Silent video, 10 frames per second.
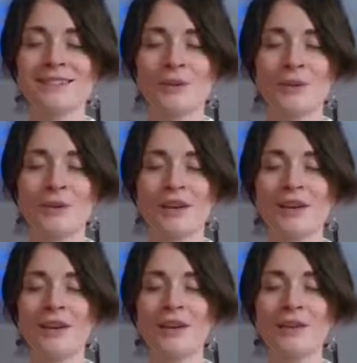You could
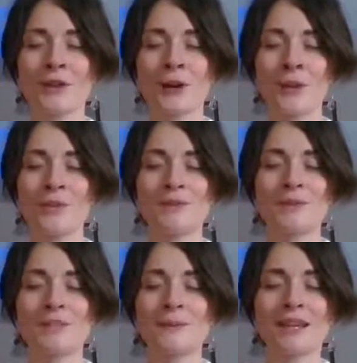hear the goat
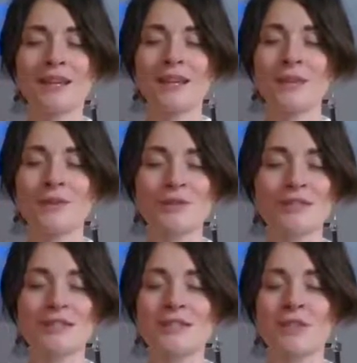speaking or
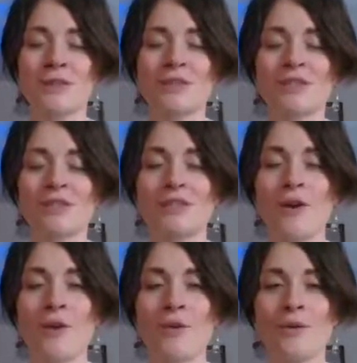just intuitively
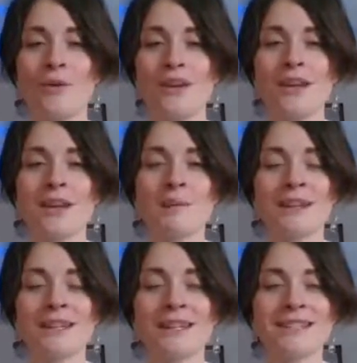know.
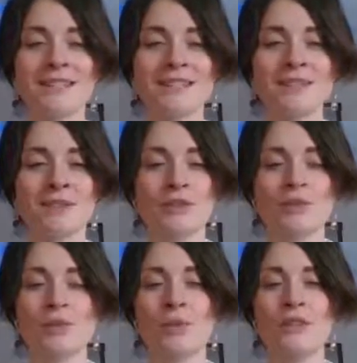But listen
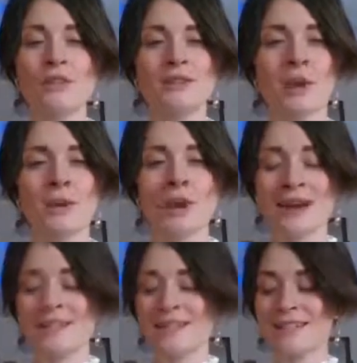to what this goat
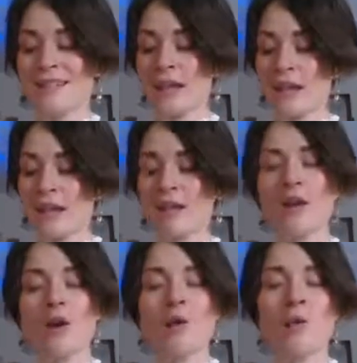has to say.
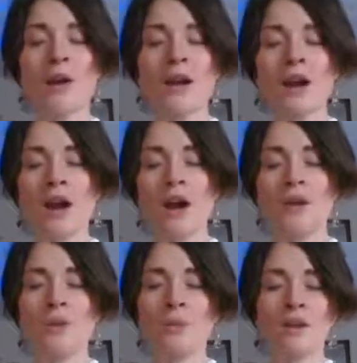Where are
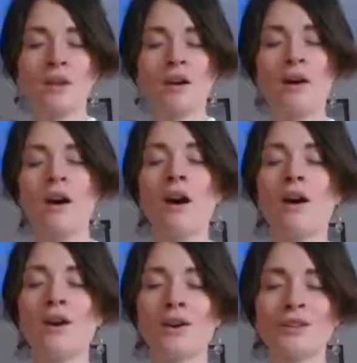you being
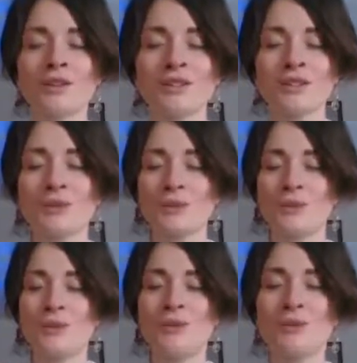called
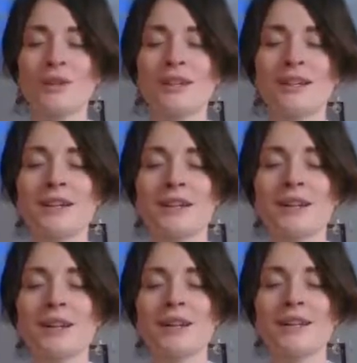to
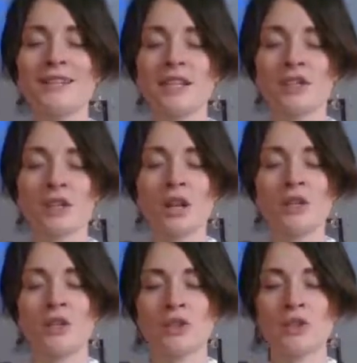elicit
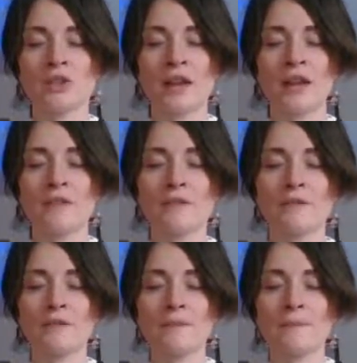change in your
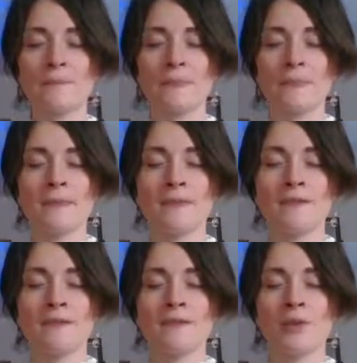life,
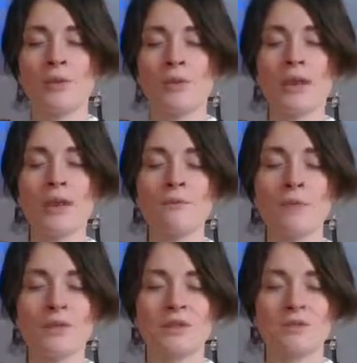to create
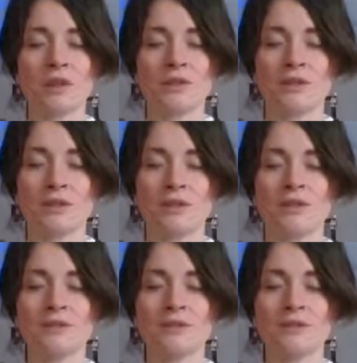more structure?